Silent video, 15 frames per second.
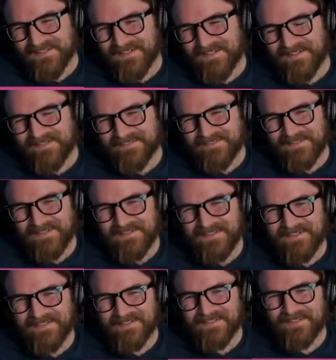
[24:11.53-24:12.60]
All
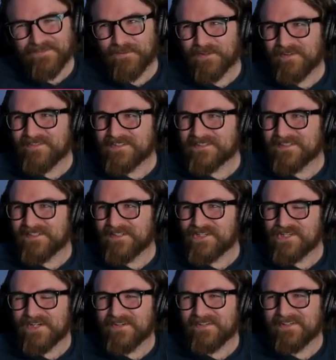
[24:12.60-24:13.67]
right, we'll give this guy a
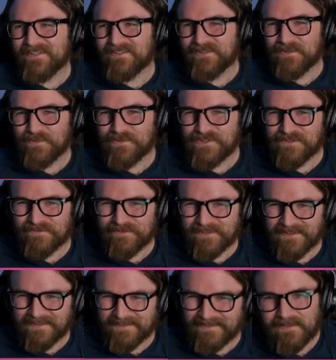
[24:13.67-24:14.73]
shout out. Who was your
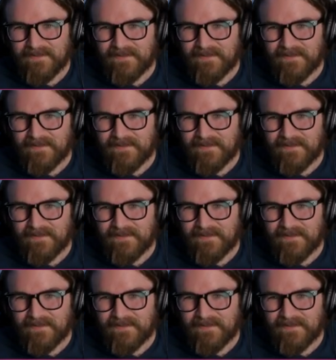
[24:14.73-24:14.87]
friend?